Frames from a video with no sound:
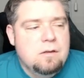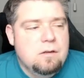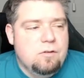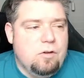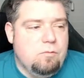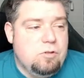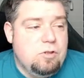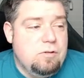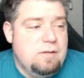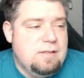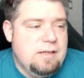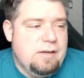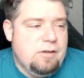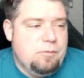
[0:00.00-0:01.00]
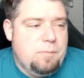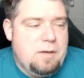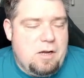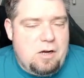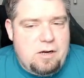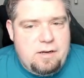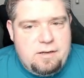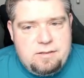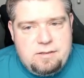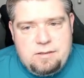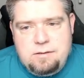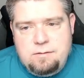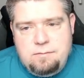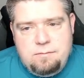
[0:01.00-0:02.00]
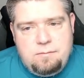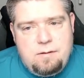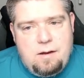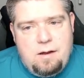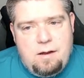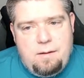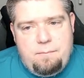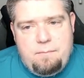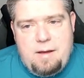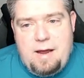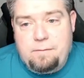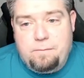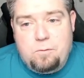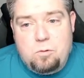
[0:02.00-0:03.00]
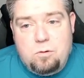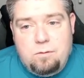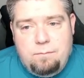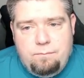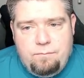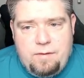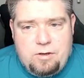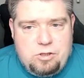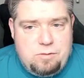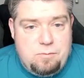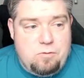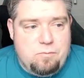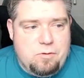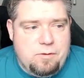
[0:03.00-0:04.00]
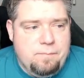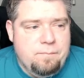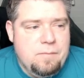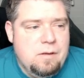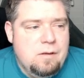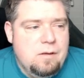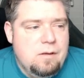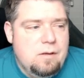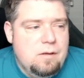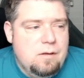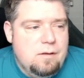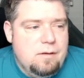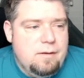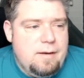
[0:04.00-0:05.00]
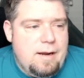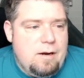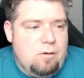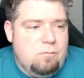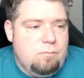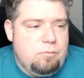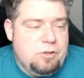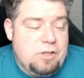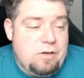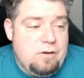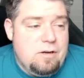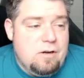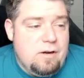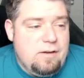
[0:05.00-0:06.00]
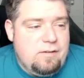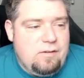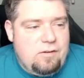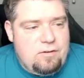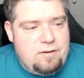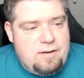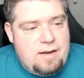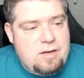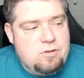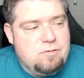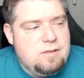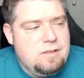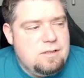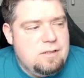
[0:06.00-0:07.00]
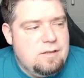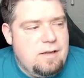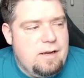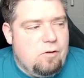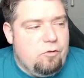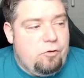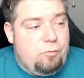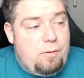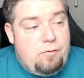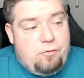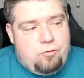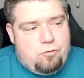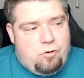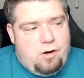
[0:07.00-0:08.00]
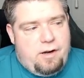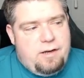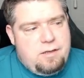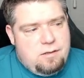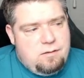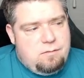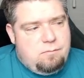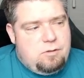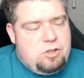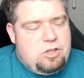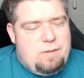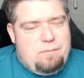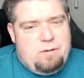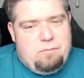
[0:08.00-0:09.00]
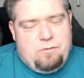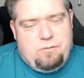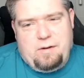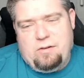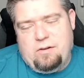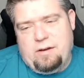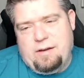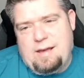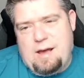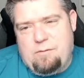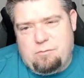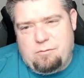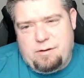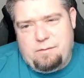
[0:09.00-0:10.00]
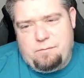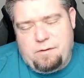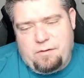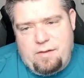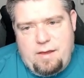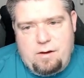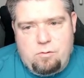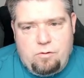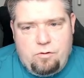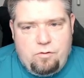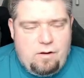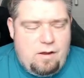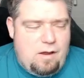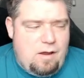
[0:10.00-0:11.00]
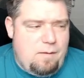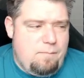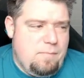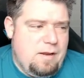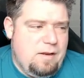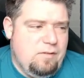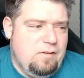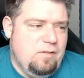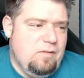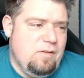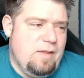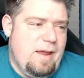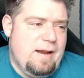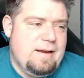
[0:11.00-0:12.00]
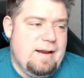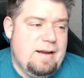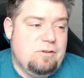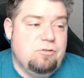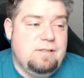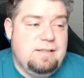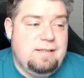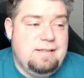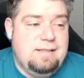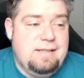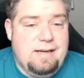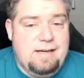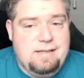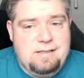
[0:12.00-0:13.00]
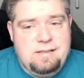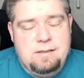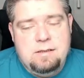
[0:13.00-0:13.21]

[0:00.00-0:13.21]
So 2d6, pick your highest, add 4, that's your movement. Now, Bretonian Knights, it says, are dangerous. They got Swift Stride, which generally was things like cavalry and things like that. Called it, and it says that they had an extra d6.